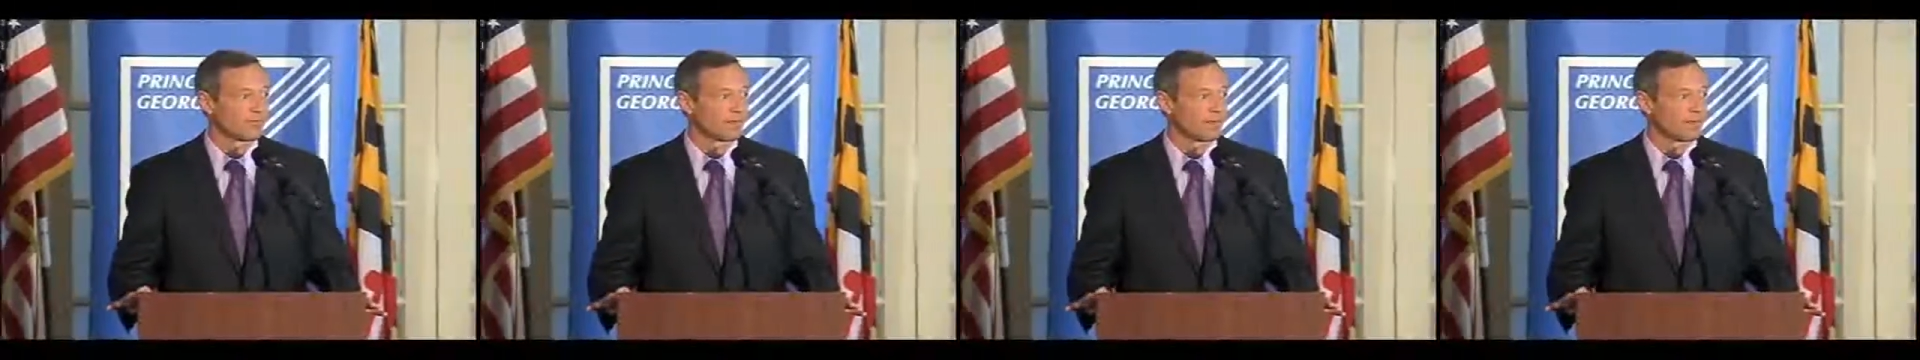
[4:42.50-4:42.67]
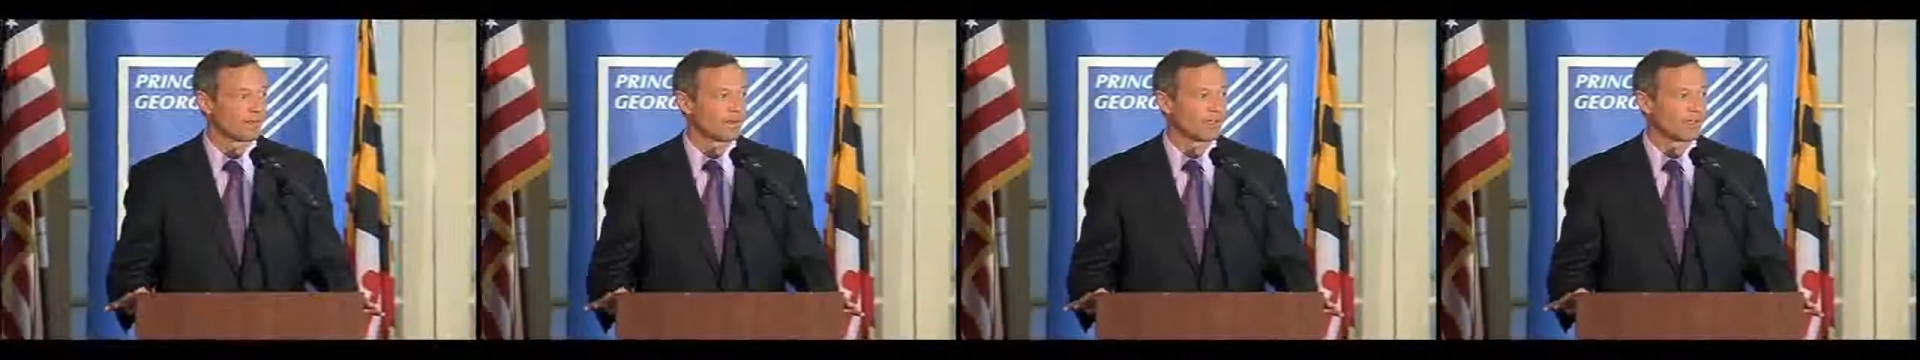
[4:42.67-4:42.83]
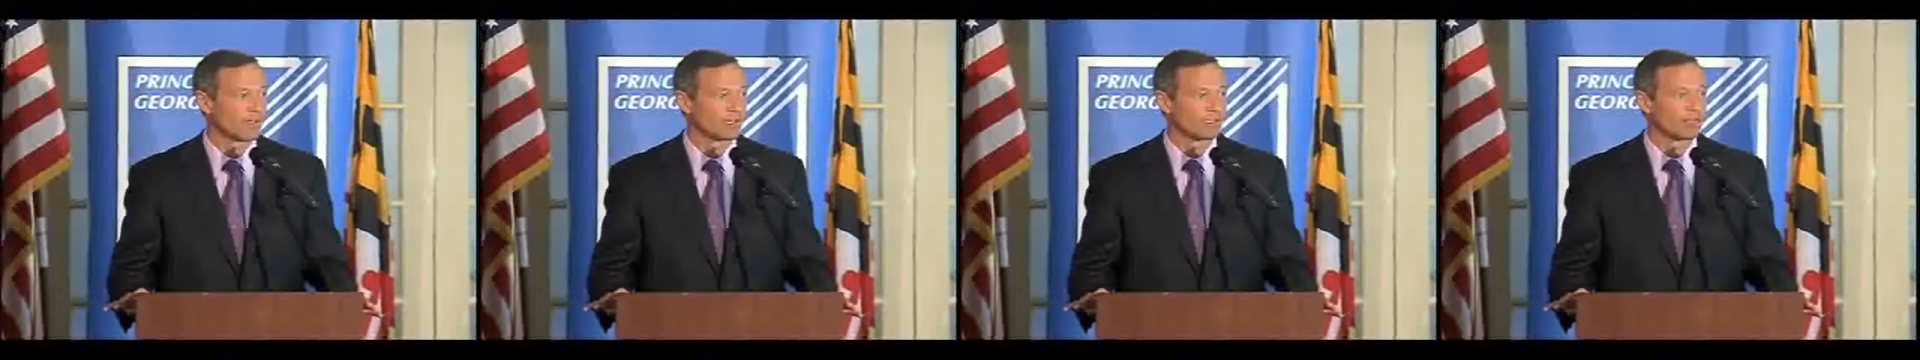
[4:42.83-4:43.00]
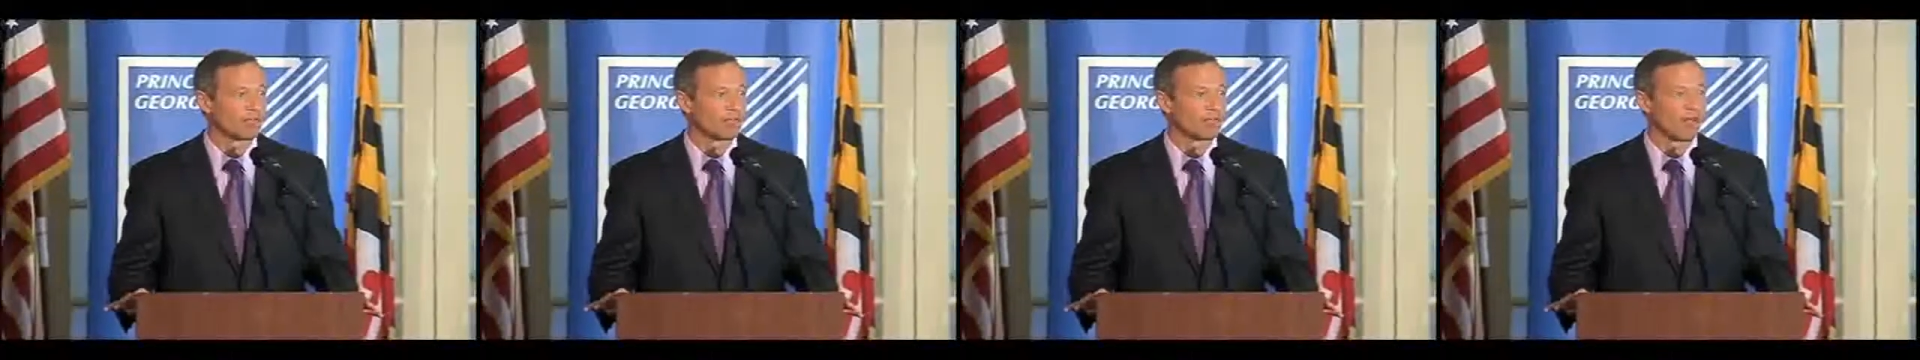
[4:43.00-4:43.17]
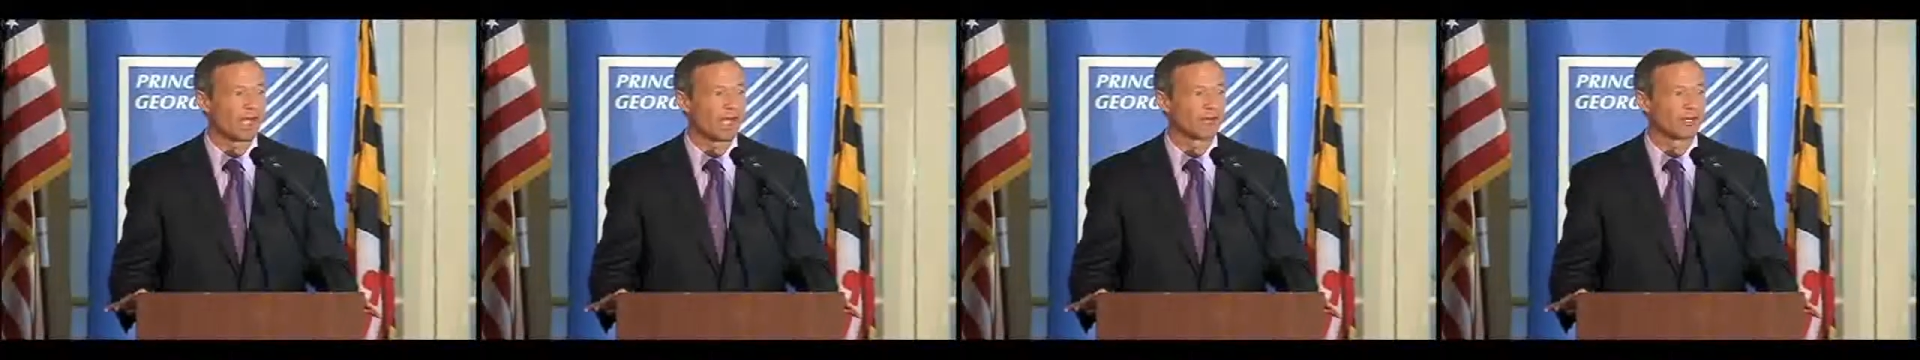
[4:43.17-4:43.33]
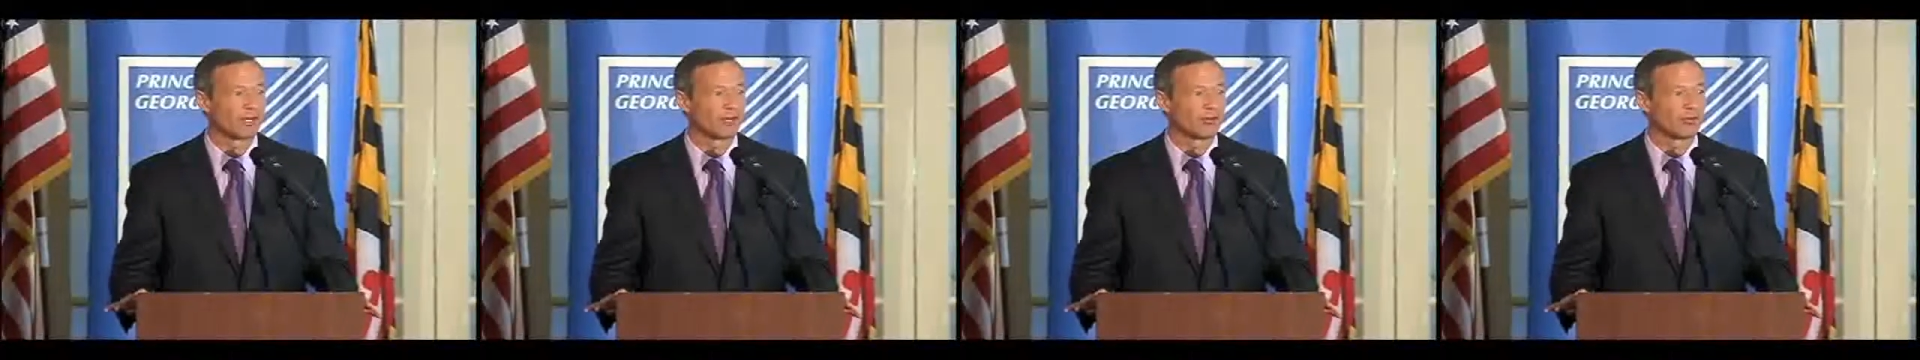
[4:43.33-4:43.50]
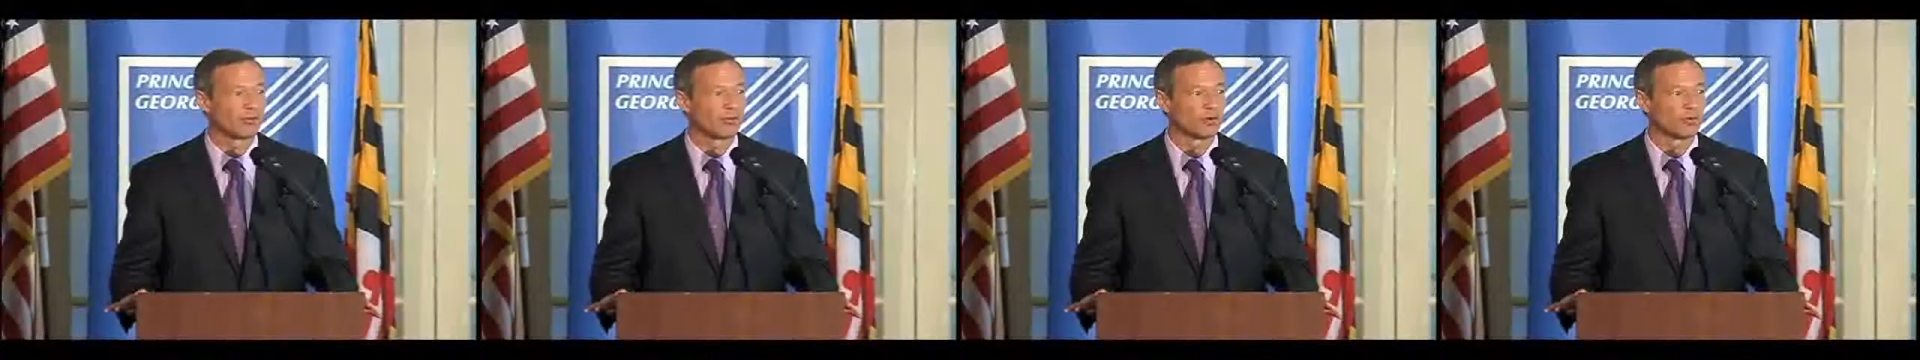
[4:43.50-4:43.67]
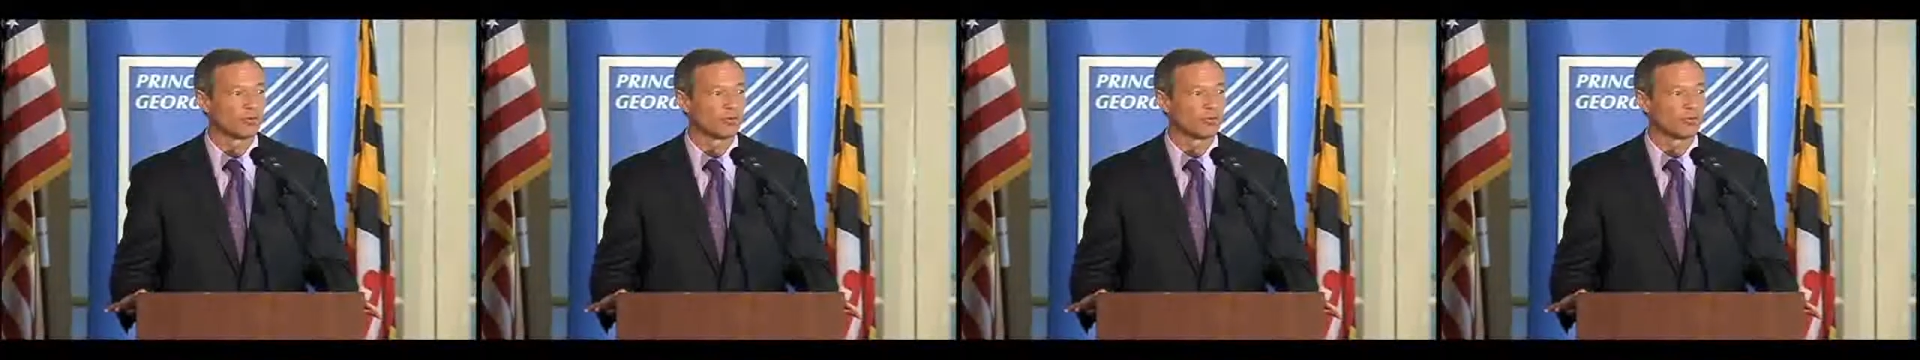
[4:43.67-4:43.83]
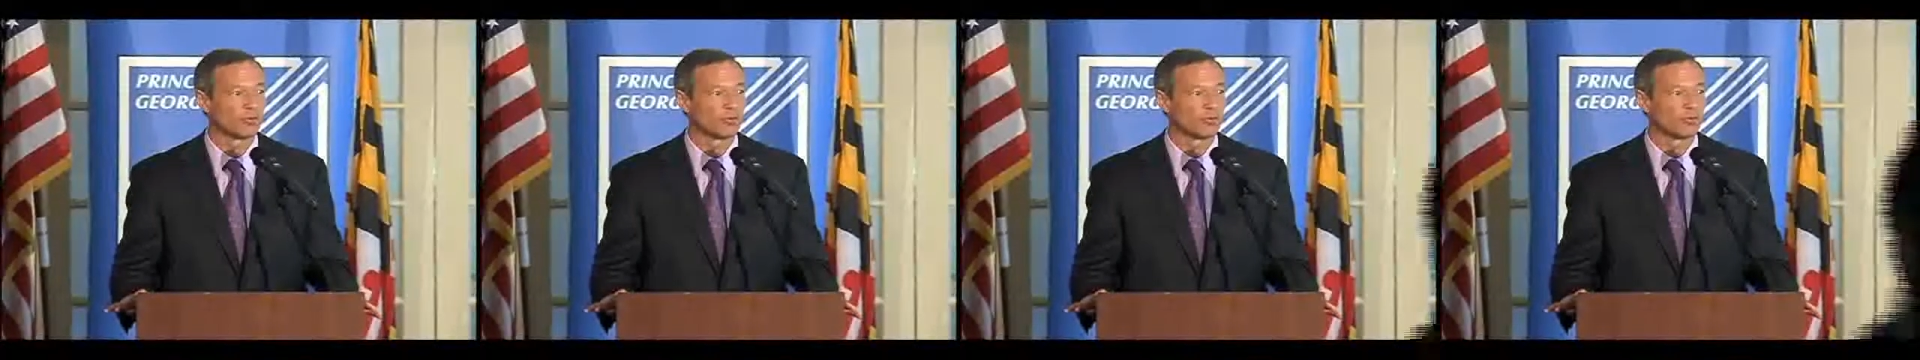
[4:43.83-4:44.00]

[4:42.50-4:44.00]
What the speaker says: Collective Banking Group.